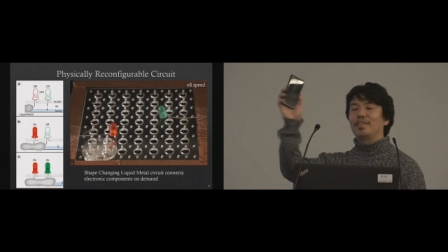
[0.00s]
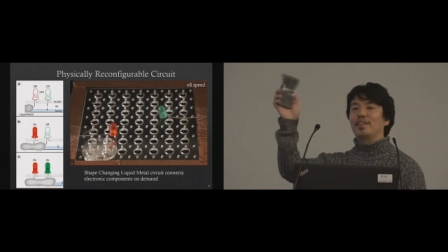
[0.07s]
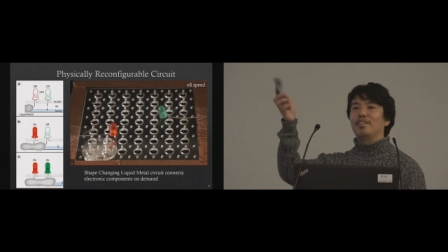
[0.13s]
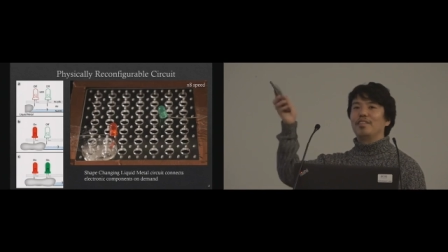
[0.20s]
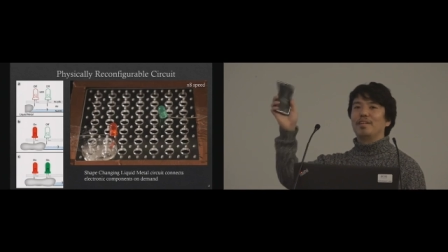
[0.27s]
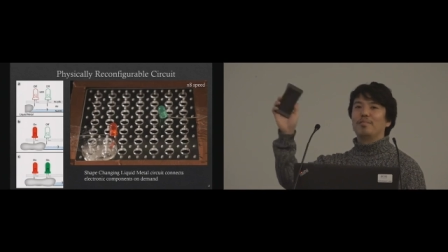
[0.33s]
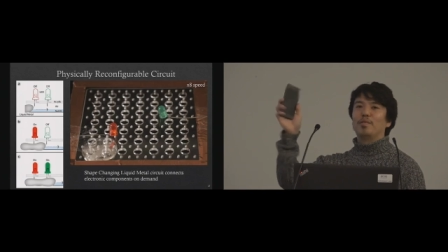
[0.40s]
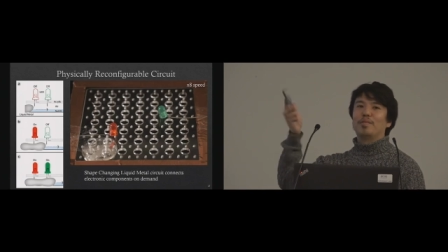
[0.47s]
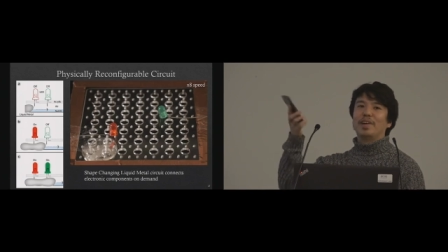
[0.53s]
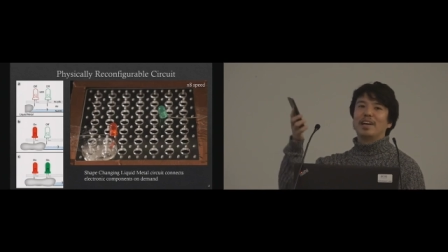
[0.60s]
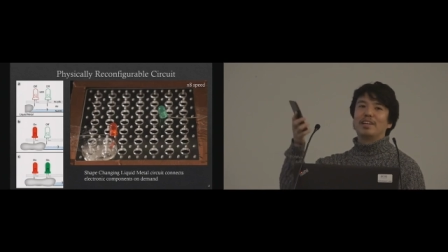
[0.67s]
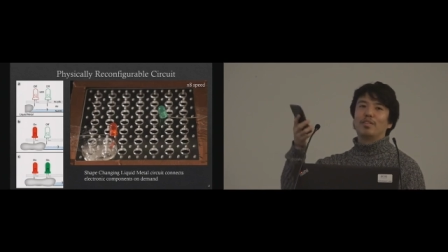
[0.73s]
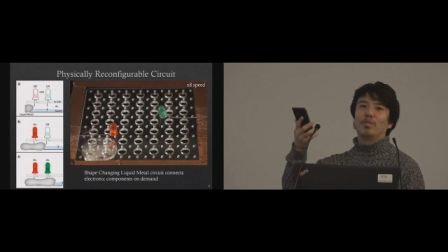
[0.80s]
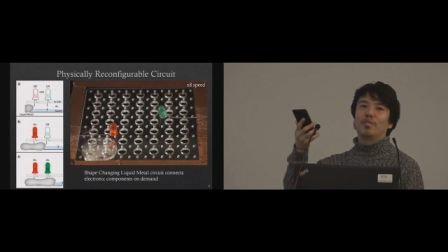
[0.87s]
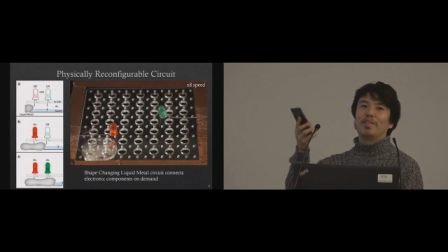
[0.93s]
then your
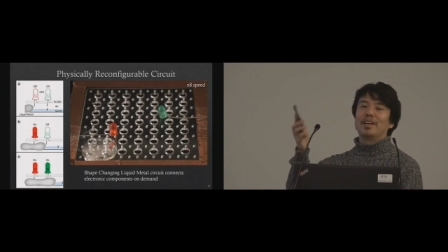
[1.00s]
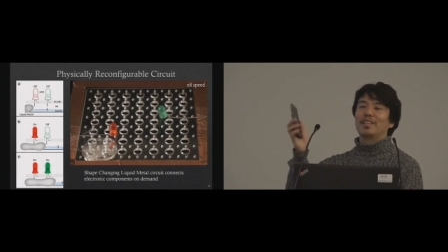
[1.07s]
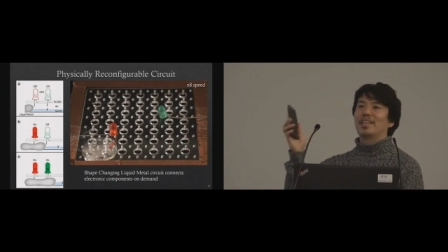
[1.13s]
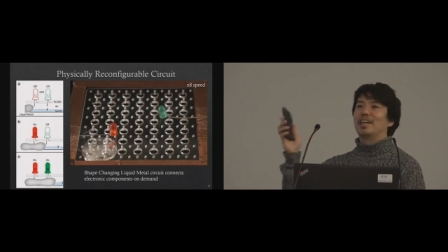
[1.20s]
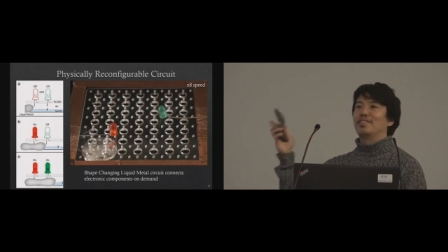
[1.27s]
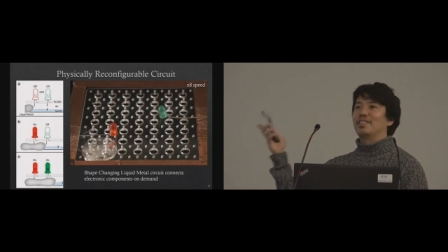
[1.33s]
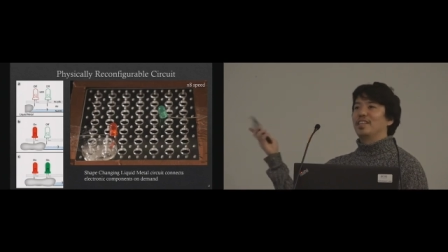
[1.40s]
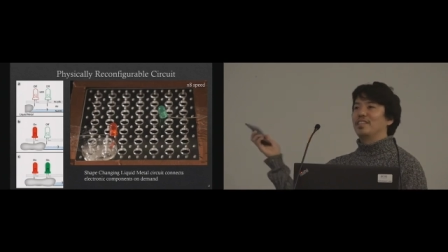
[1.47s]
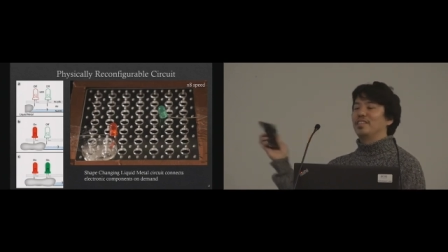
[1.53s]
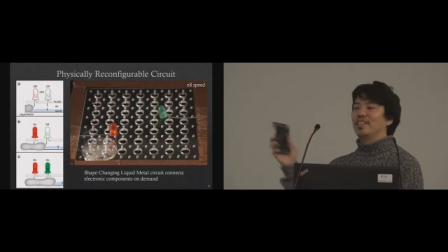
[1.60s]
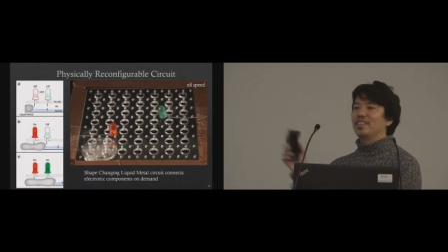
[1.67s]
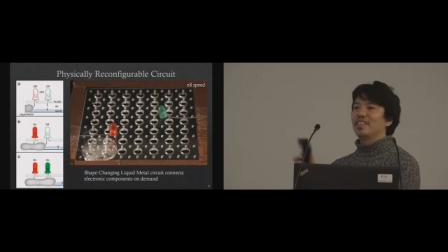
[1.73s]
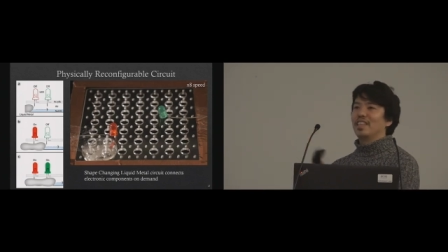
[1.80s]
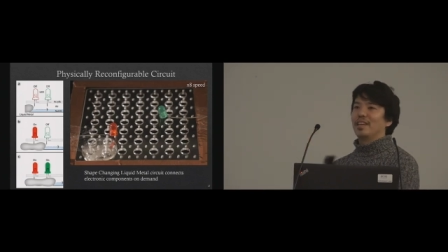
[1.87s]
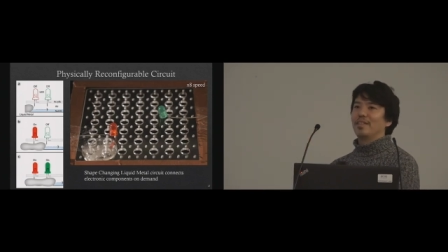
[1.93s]
mobile phone has this
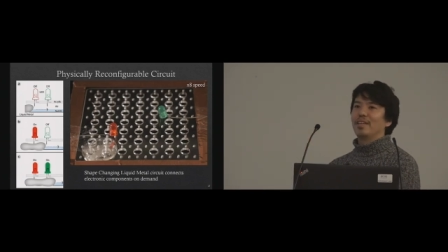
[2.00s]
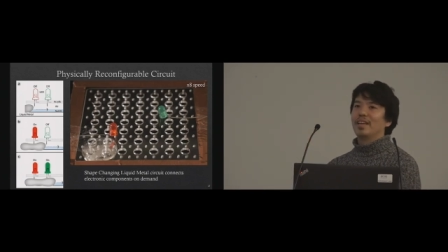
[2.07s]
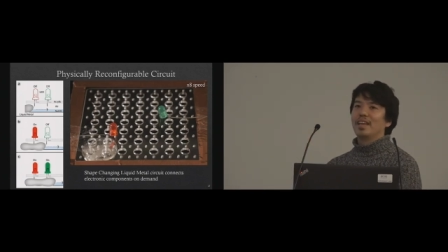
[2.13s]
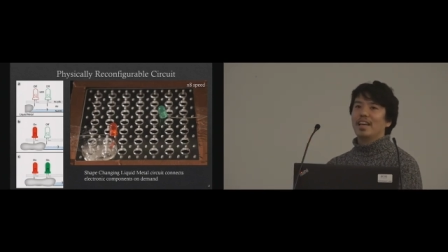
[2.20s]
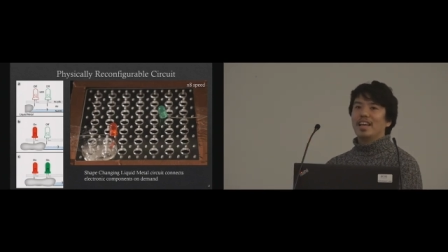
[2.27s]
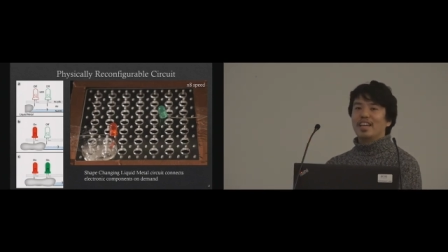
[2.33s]
system.